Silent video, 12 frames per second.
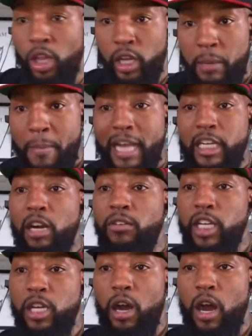Look at my
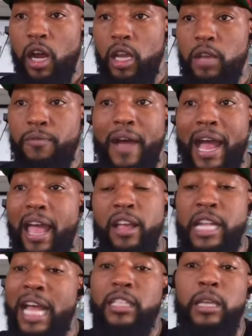current car. If I
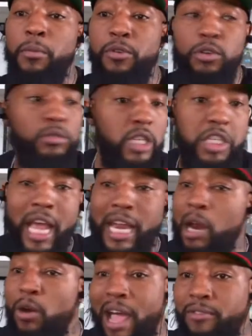had, now some of you, Deshone,
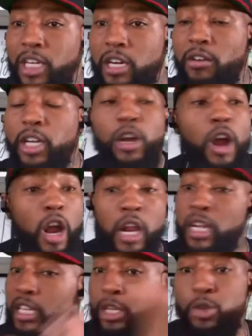I don't have a current car,
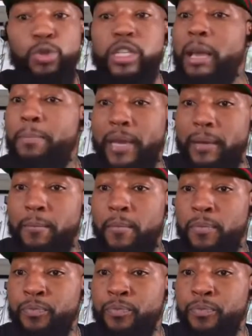then you skip it.